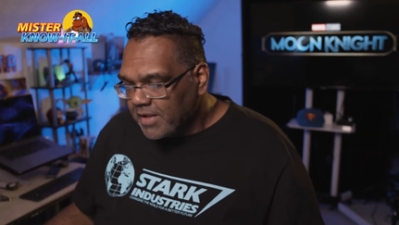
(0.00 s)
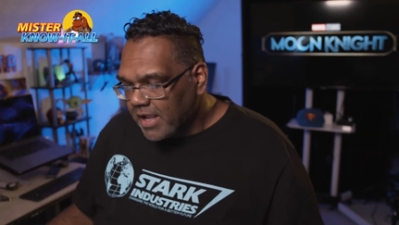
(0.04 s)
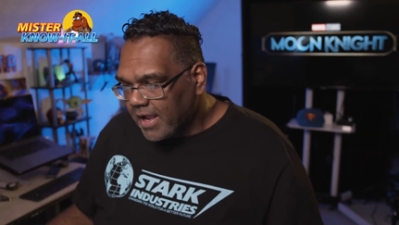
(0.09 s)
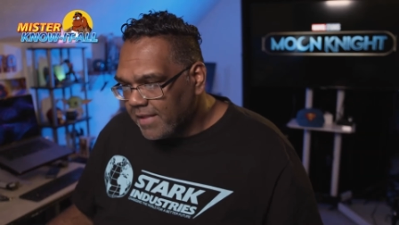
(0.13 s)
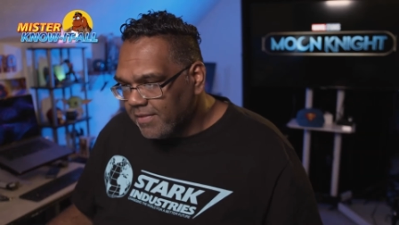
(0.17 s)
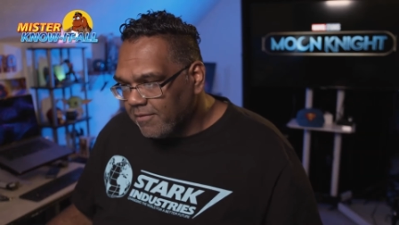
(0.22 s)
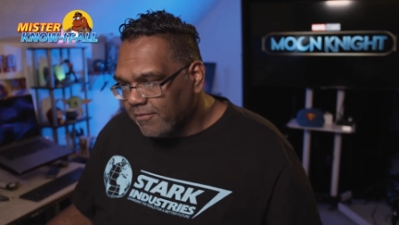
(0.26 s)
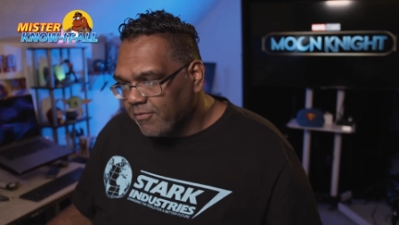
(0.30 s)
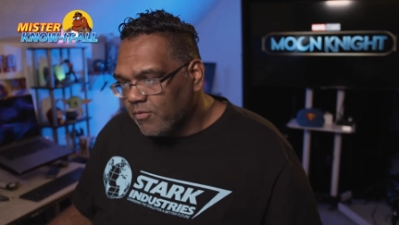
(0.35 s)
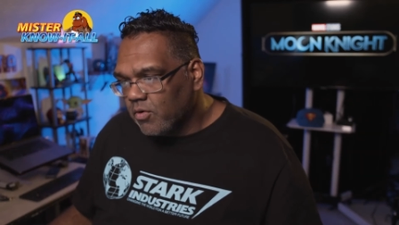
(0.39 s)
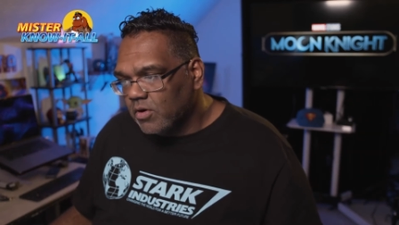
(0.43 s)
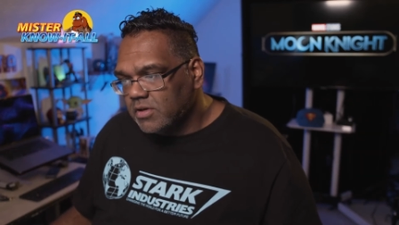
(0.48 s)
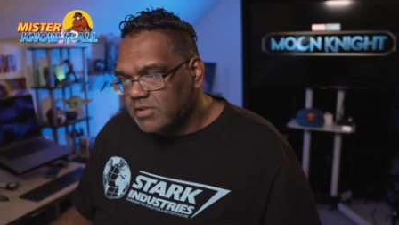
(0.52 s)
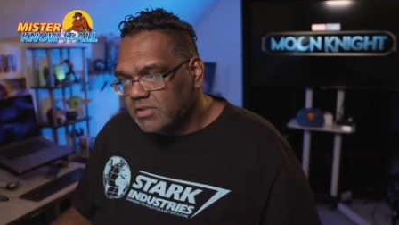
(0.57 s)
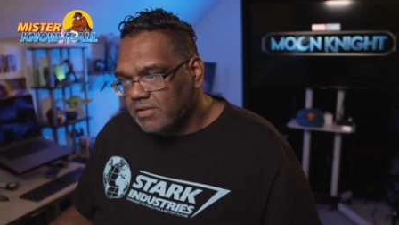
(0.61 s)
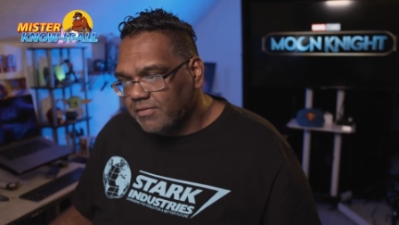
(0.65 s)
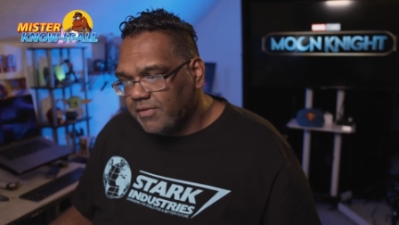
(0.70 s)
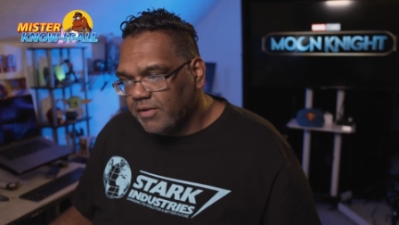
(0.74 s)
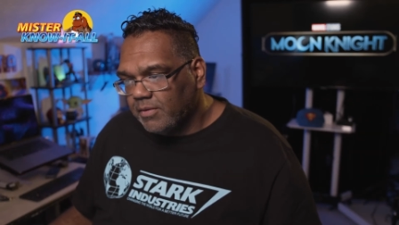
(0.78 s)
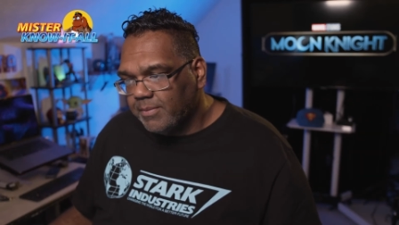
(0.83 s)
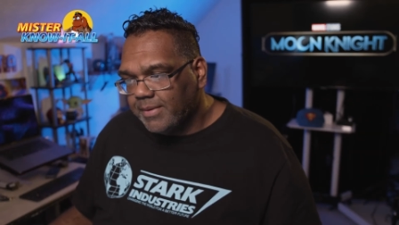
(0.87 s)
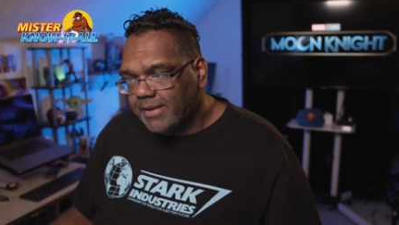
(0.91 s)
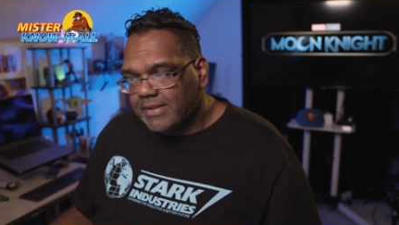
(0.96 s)
And of course, the
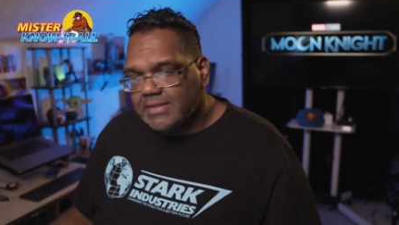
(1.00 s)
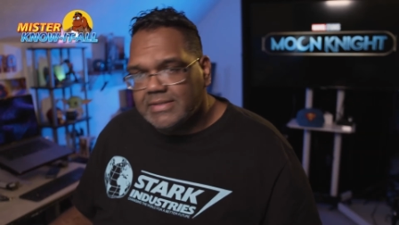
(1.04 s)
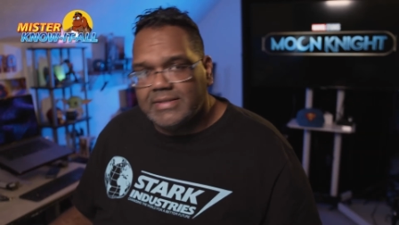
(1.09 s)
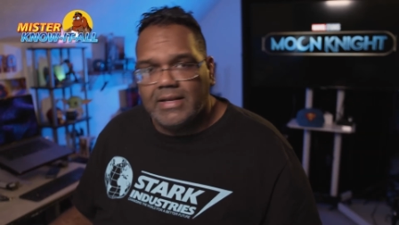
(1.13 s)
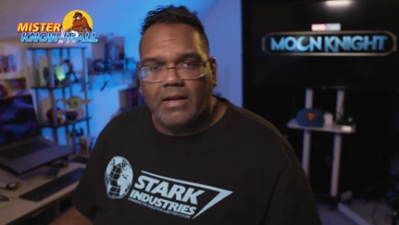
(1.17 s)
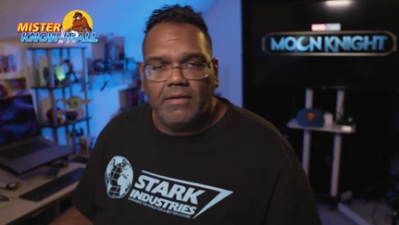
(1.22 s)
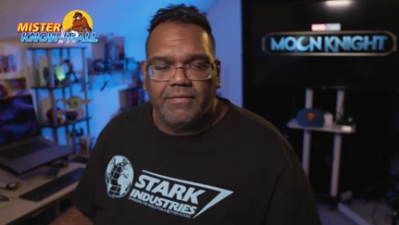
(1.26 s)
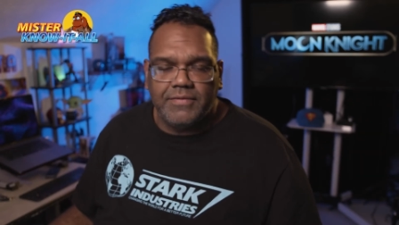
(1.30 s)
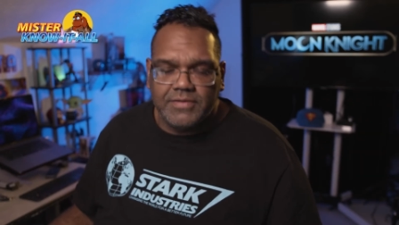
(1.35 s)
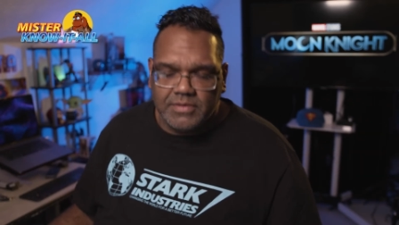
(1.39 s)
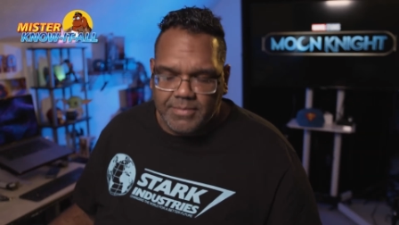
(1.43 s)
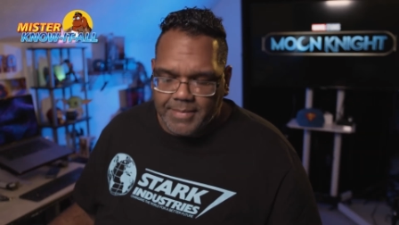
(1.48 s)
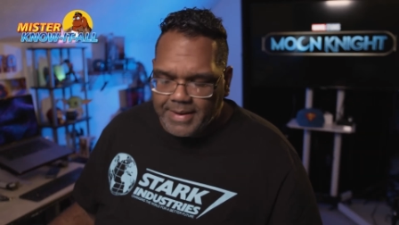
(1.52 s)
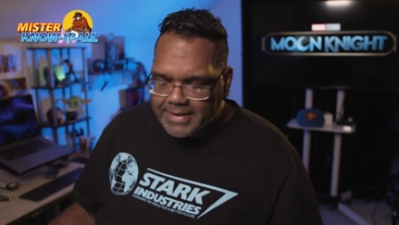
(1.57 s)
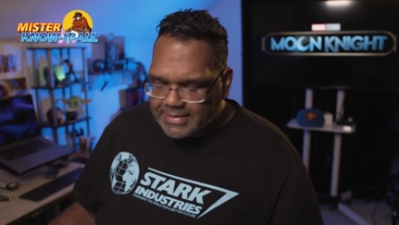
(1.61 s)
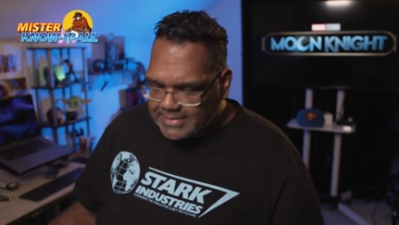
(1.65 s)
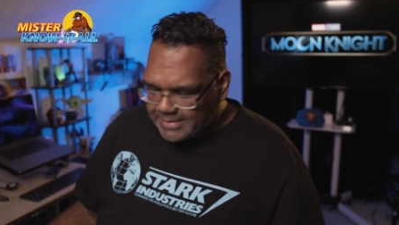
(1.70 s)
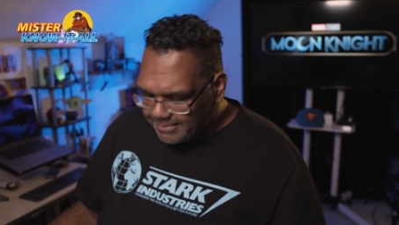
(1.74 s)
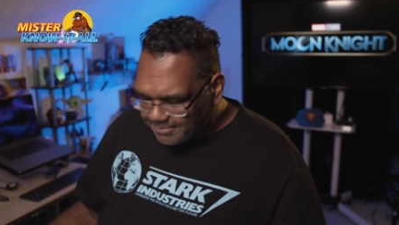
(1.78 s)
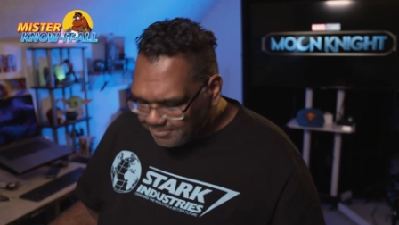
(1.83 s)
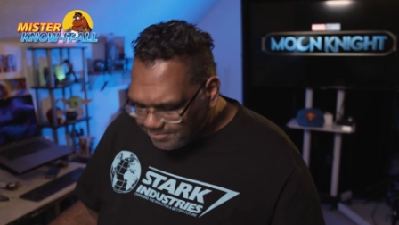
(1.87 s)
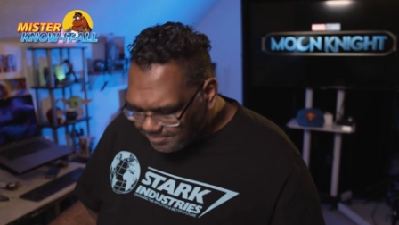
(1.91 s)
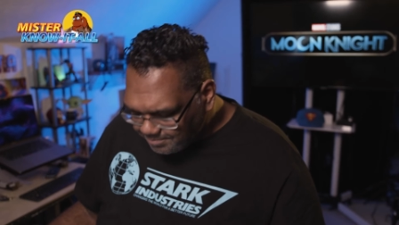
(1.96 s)
filming itself is
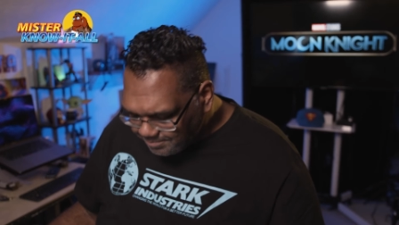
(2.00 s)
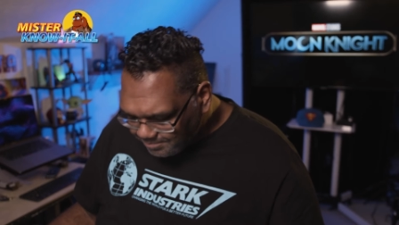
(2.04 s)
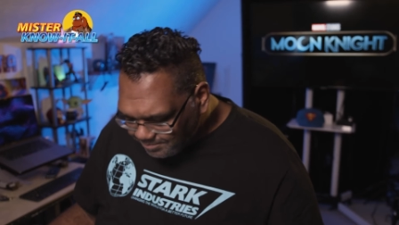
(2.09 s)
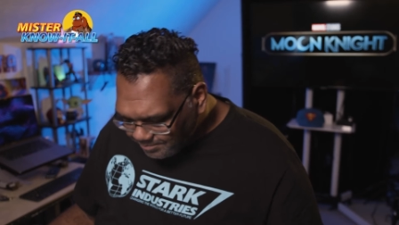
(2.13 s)
amazing.